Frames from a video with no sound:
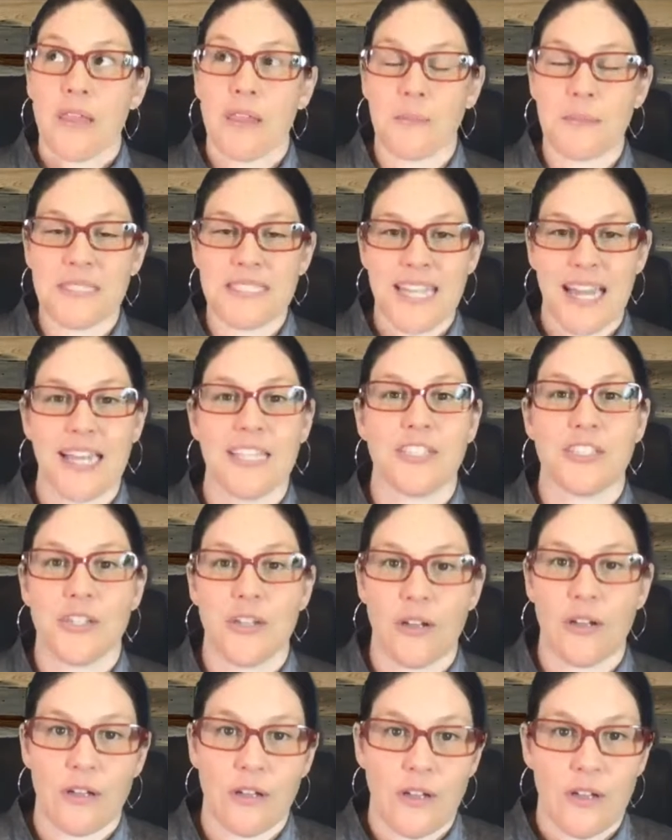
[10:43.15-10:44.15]
the
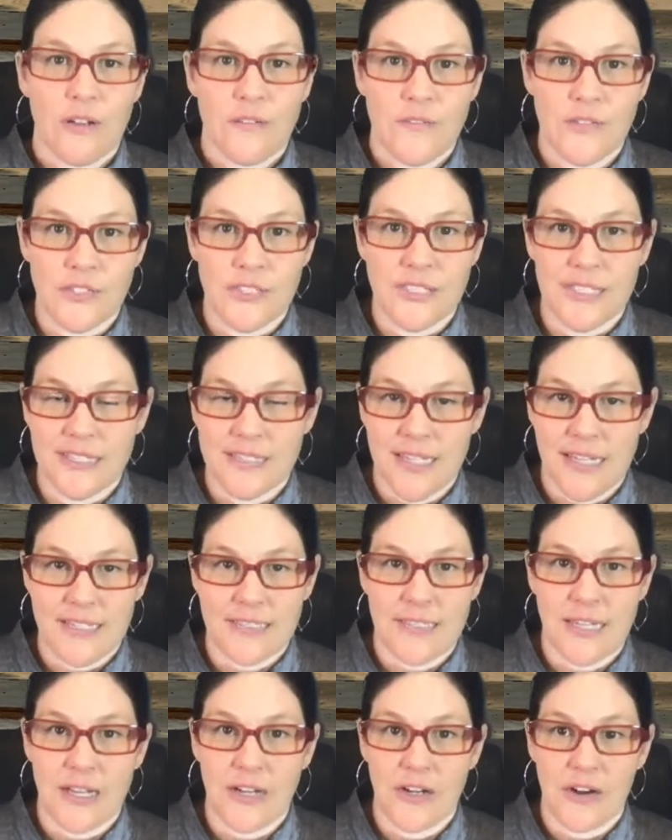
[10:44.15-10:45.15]
potential for
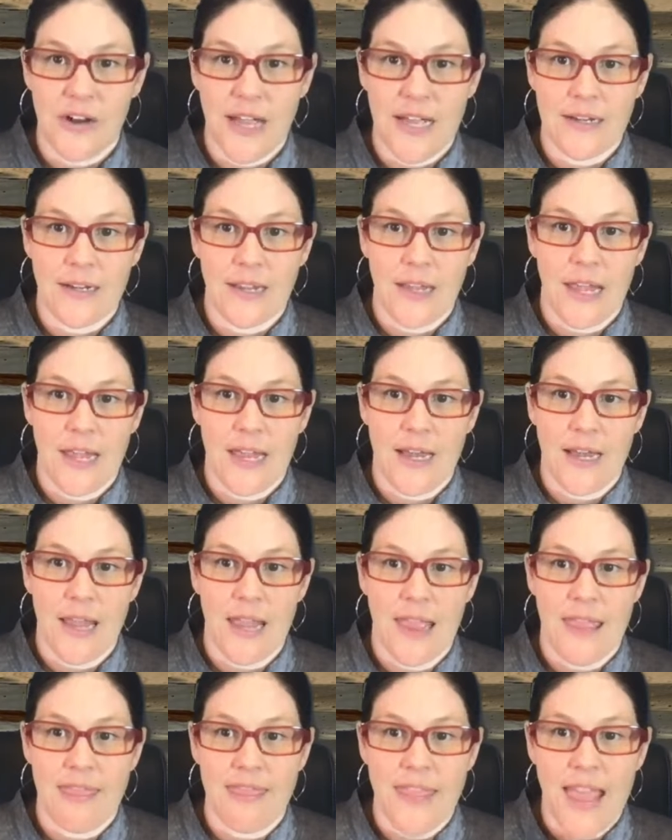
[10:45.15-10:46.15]
success later on.
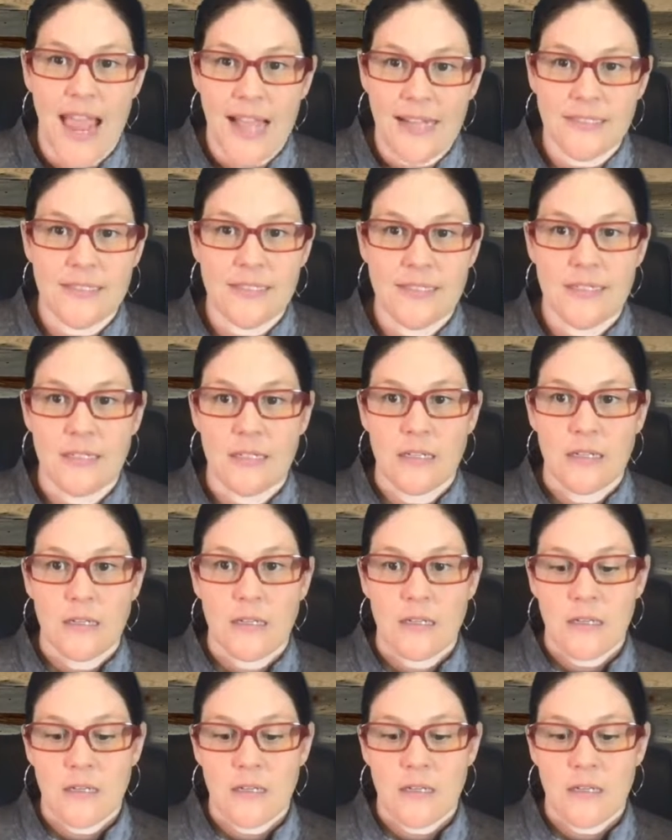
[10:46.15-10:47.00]
And that's